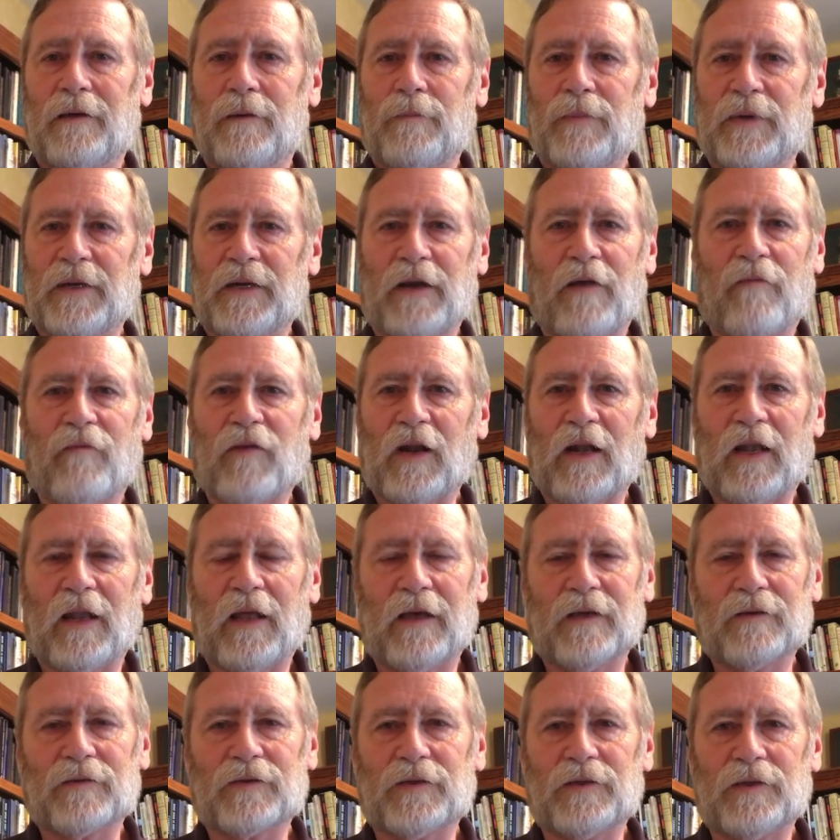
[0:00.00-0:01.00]
but
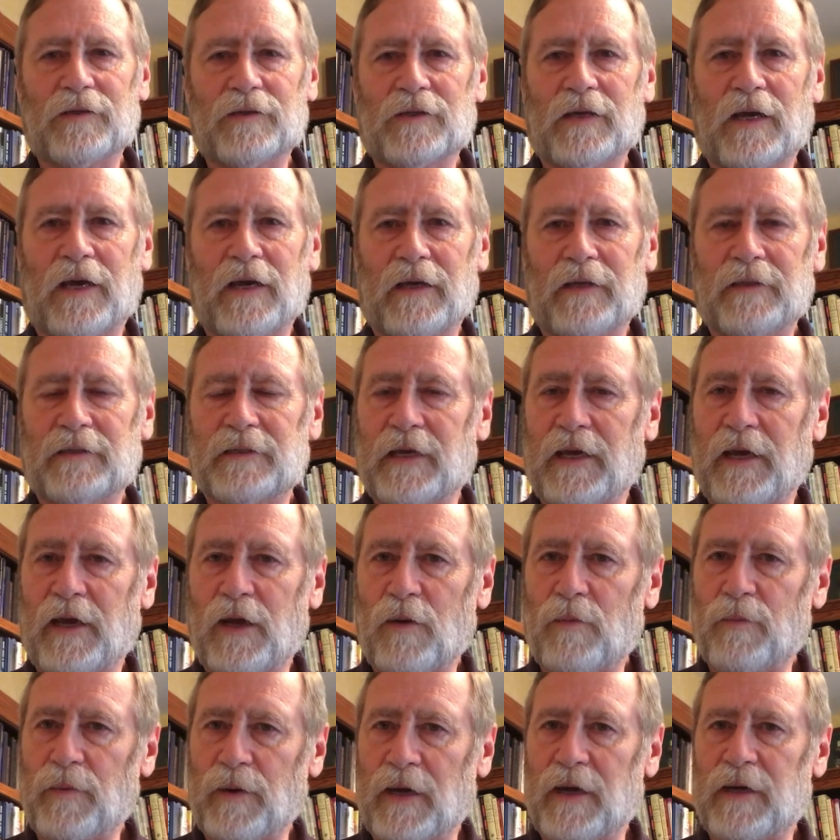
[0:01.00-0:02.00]
nevertheless designed to
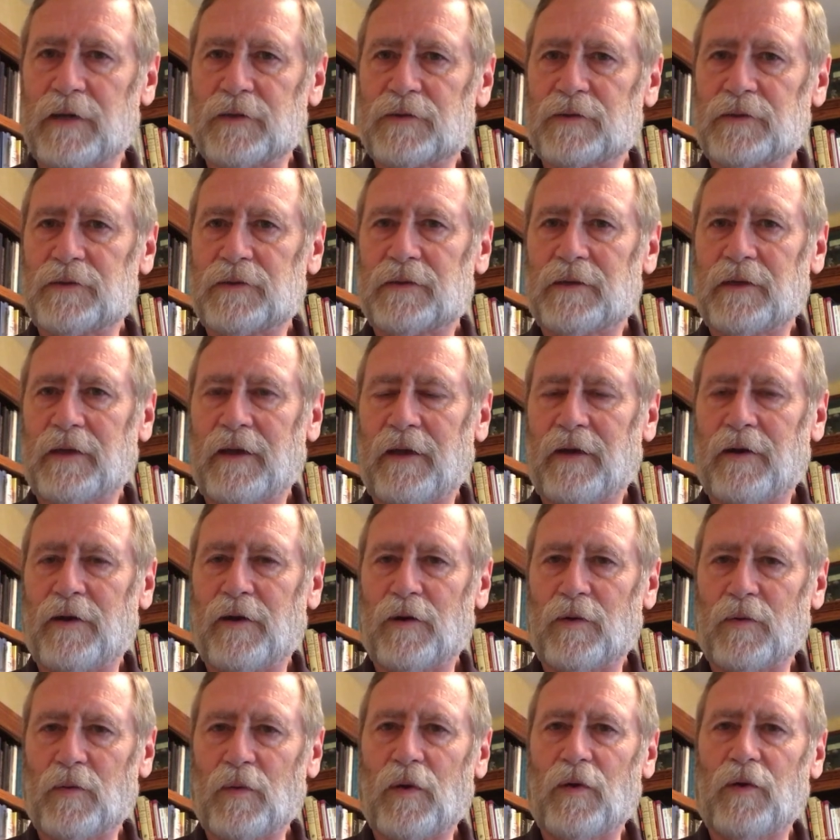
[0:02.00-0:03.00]
help us in
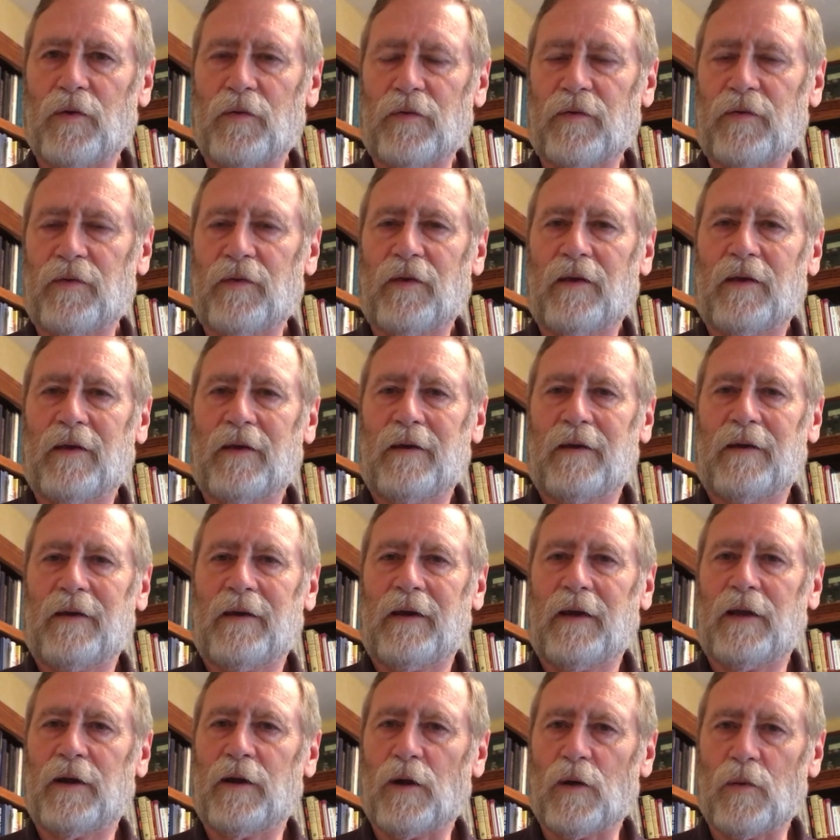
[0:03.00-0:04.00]
our growth
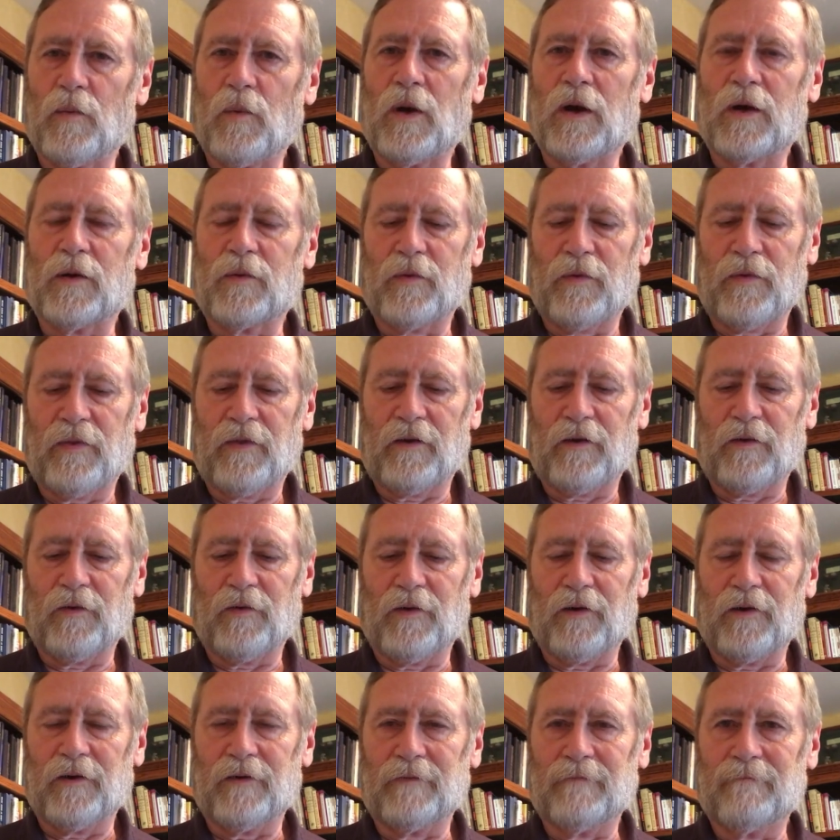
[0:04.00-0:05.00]
and our walk with the
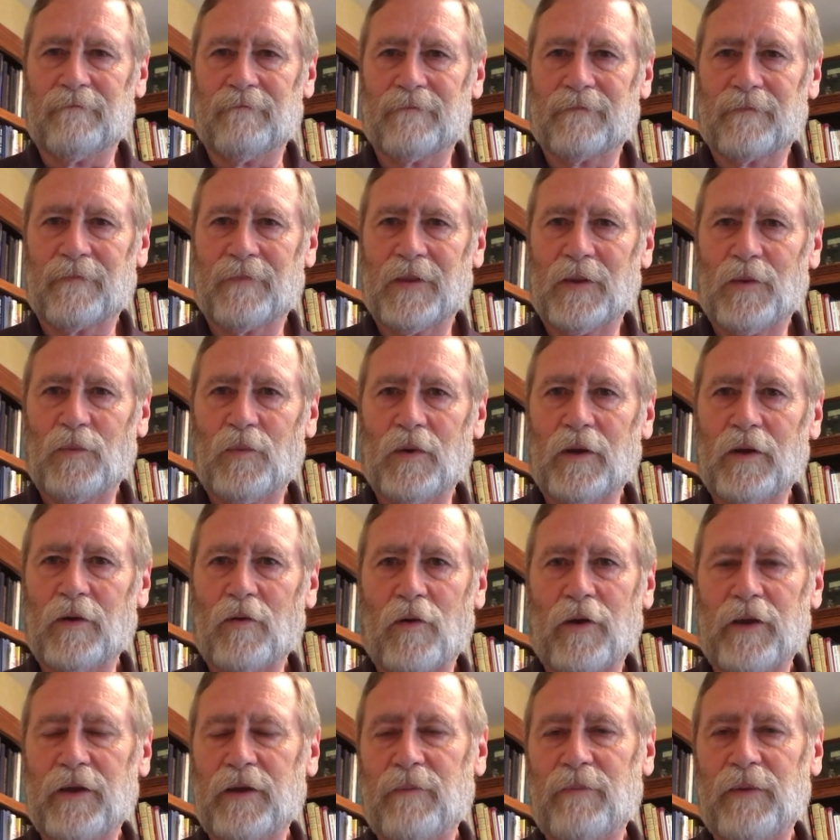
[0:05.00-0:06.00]
Lord. We're
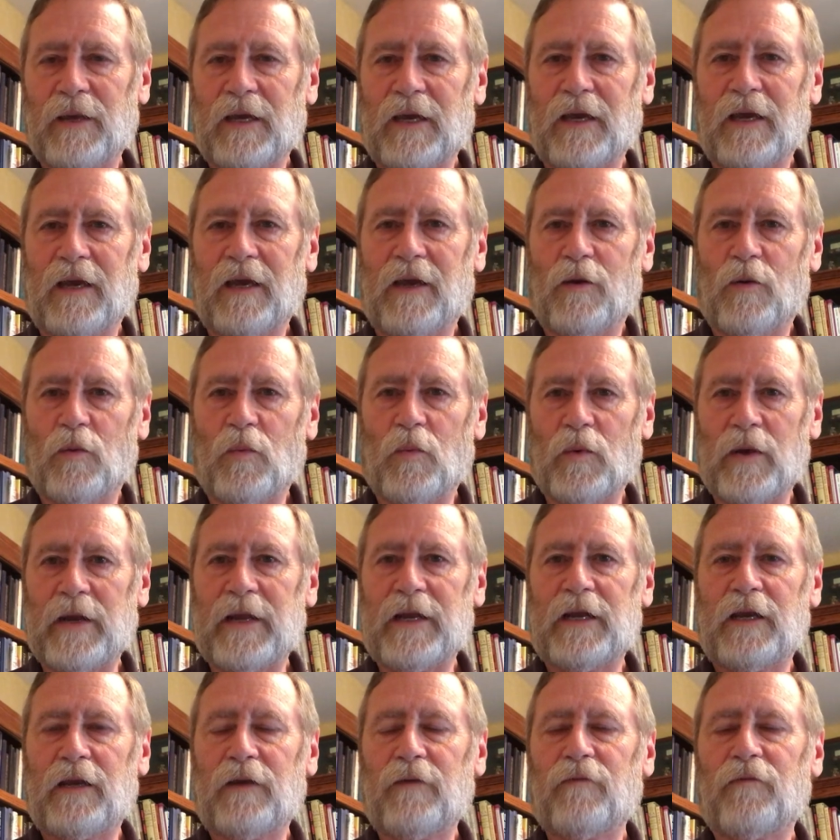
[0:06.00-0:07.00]
going to be
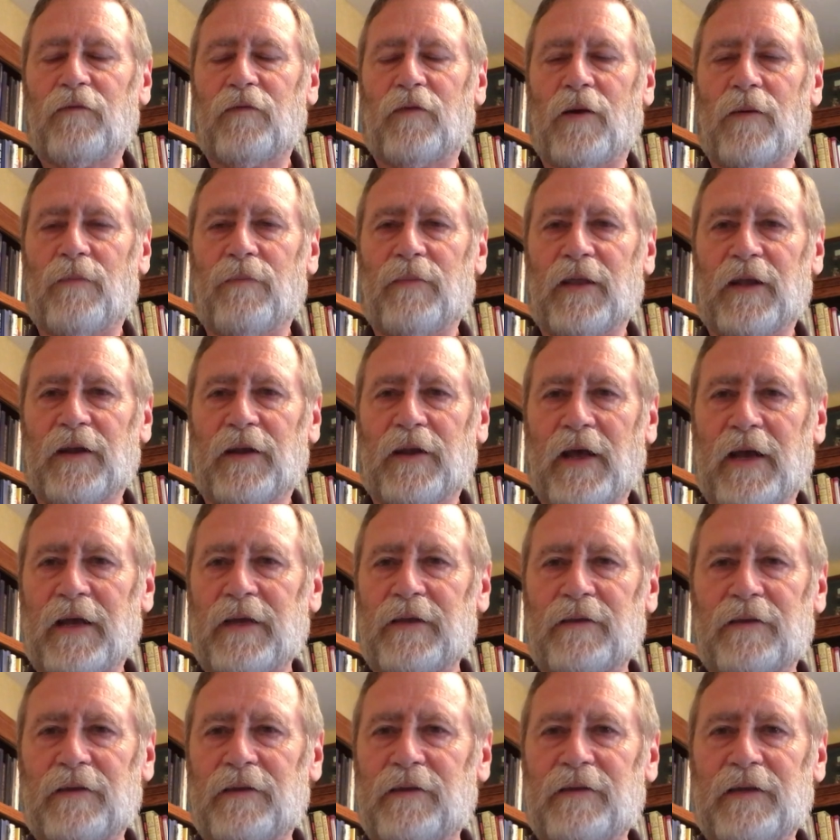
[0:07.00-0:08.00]
reading from the
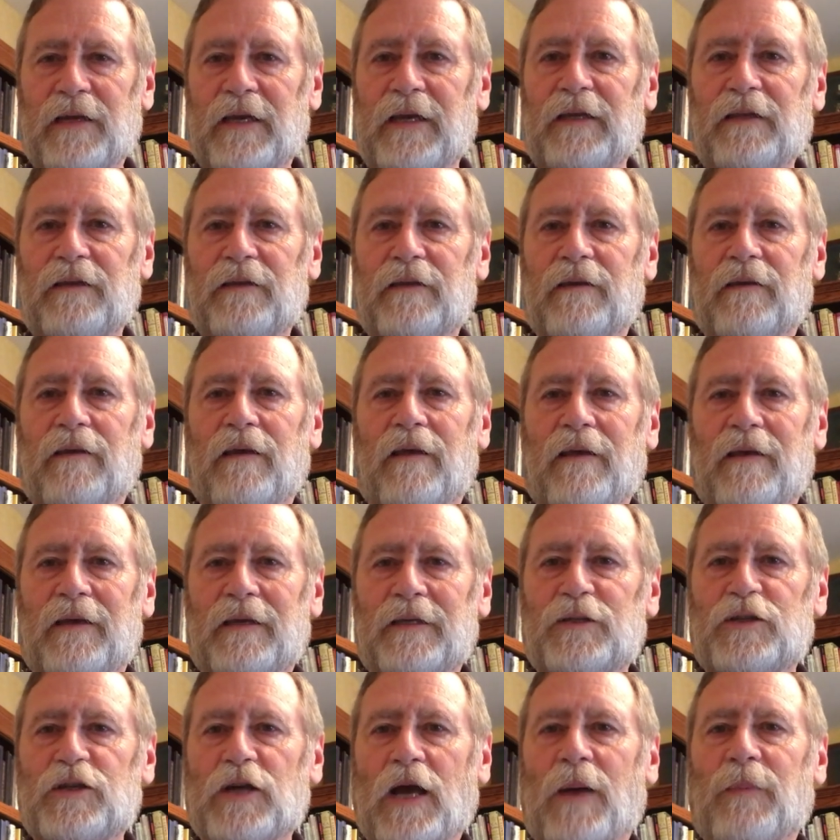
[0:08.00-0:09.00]
19th
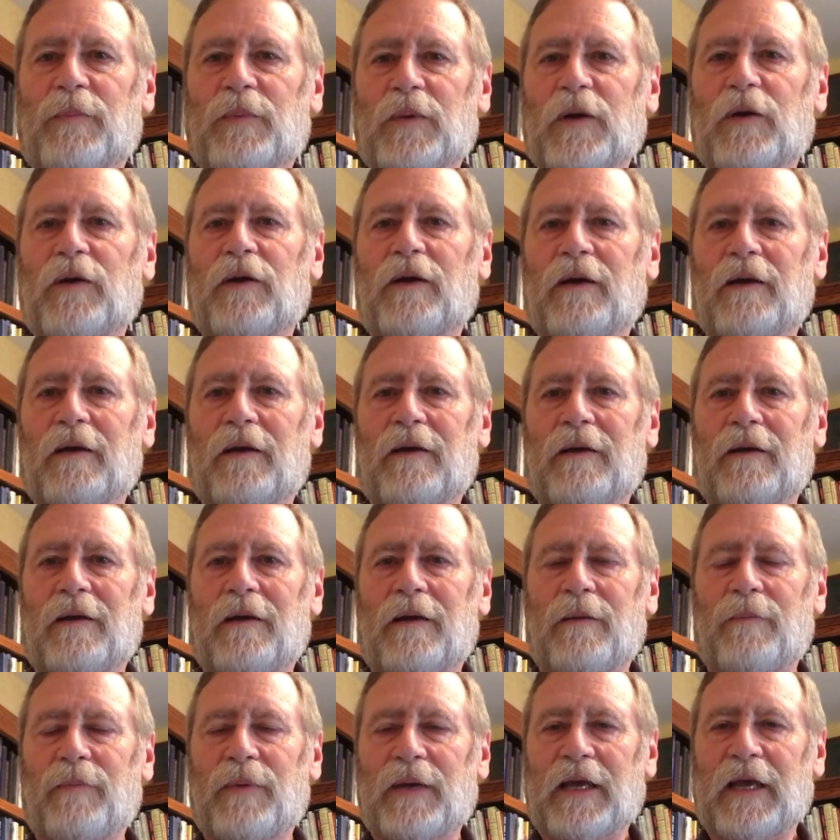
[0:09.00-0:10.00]
chapter,
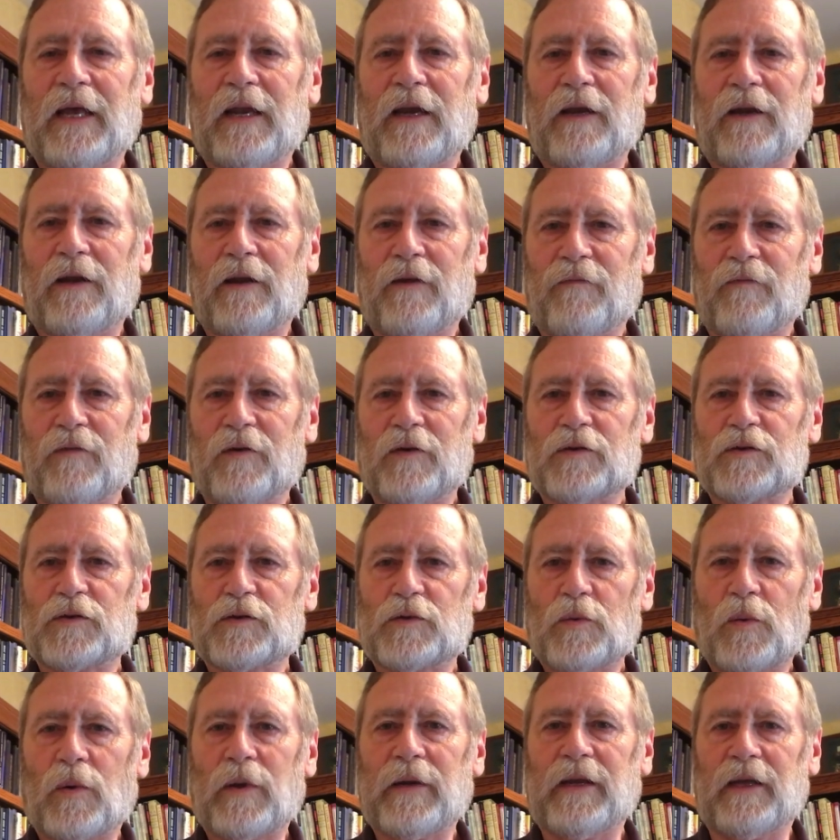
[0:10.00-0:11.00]
beginning at verse
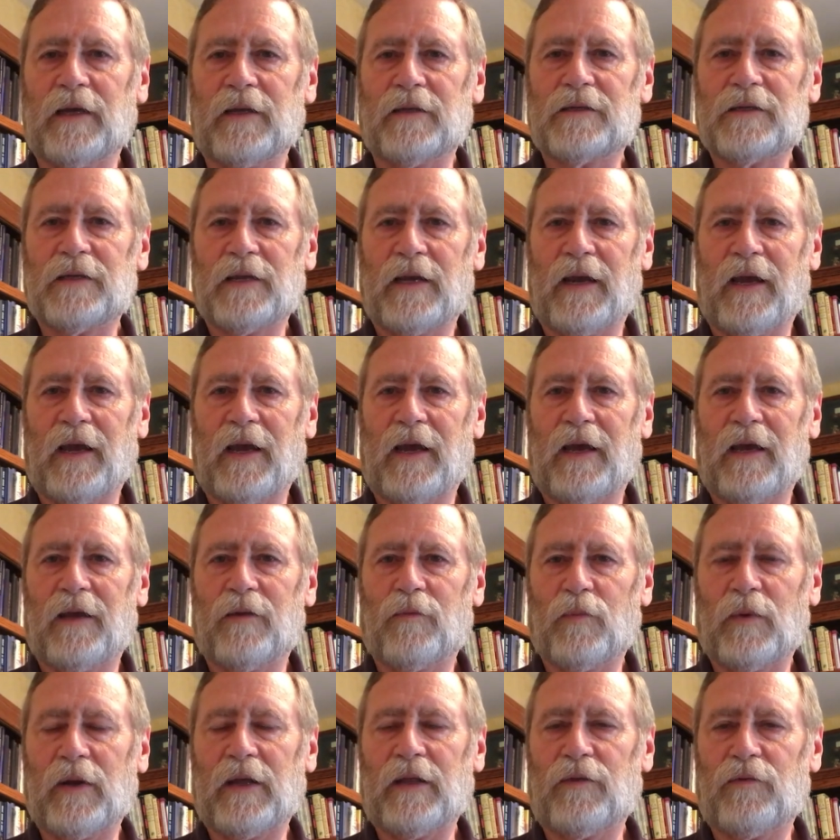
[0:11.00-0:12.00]
20 today,
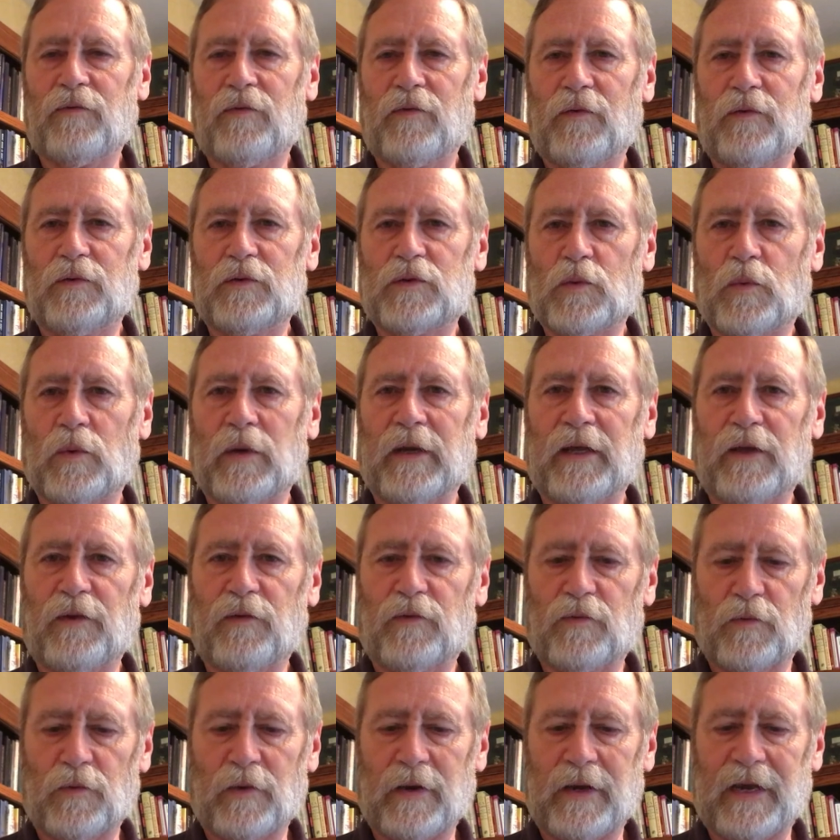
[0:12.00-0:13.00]
and read through
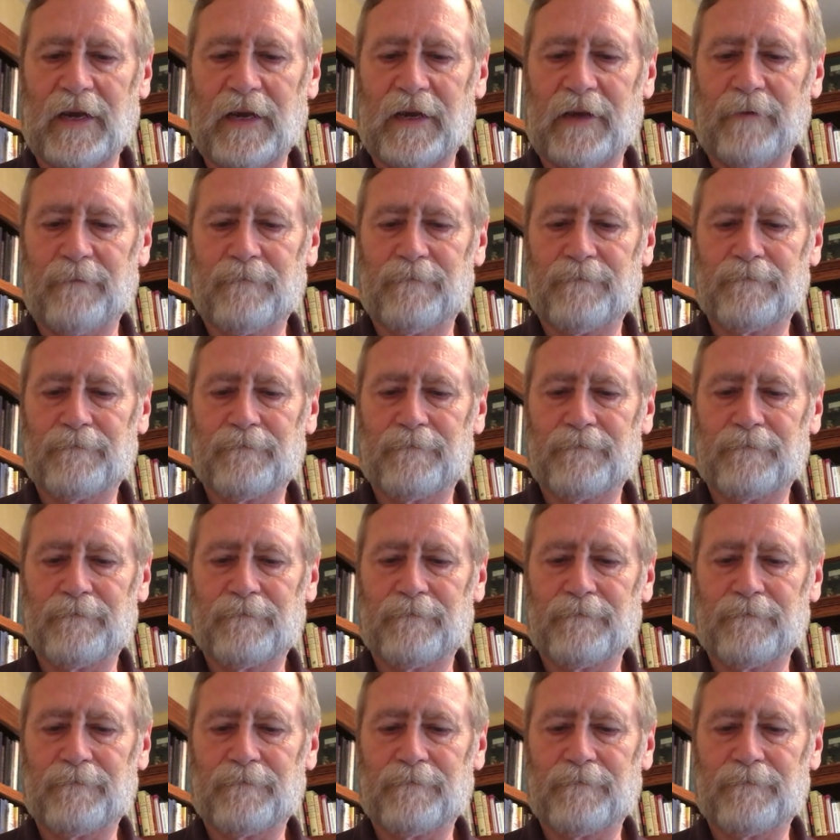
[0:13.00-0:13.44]
23.